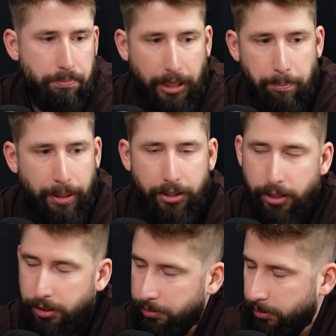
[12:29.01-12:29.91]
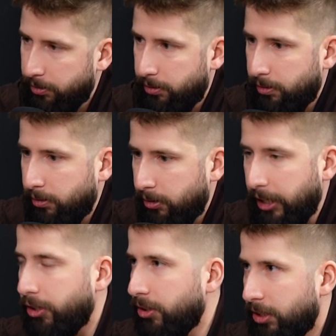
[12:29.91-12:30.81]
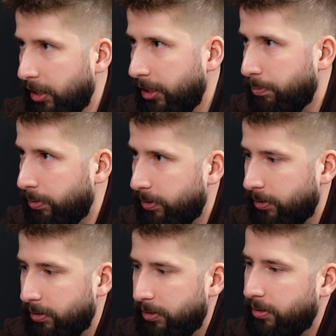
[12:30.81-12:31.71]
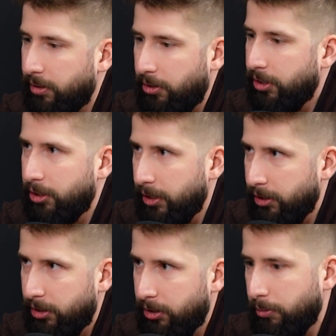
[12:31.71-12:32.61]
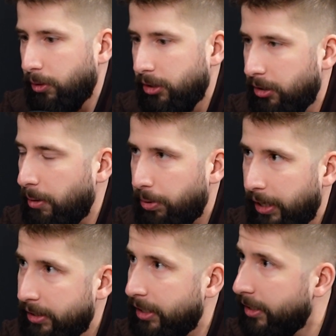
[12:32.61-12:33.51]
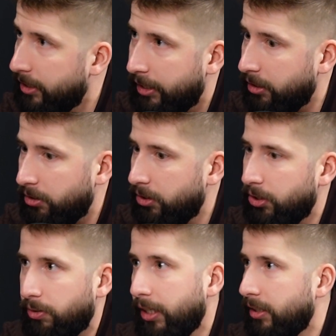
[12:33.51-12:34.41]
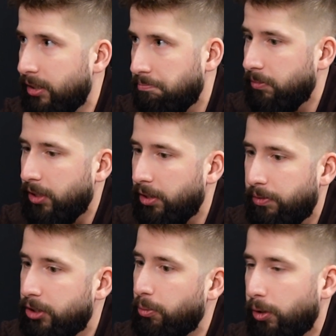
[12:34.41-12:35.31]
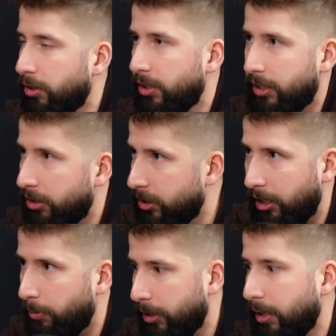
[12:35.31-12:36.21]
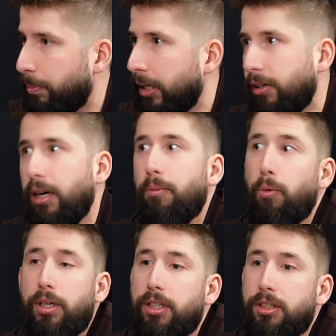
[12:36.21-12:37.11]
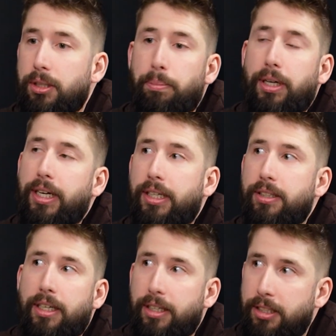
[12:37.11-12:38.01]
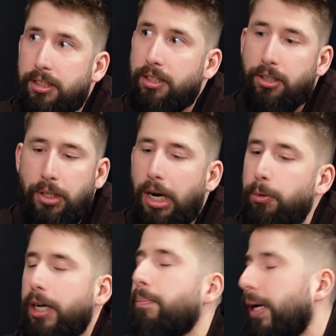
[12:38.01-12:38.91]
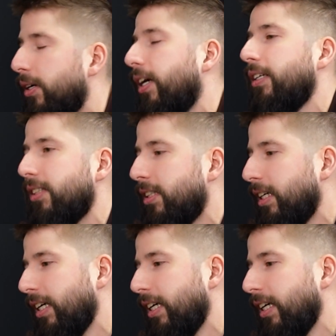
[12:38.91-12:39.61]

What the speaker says: eat better, get good sleep, all these things. You want to apply it to the skills, right? Set a vision. What are the skills that I want to get better at? What is the plan that I need to do? I want to get better at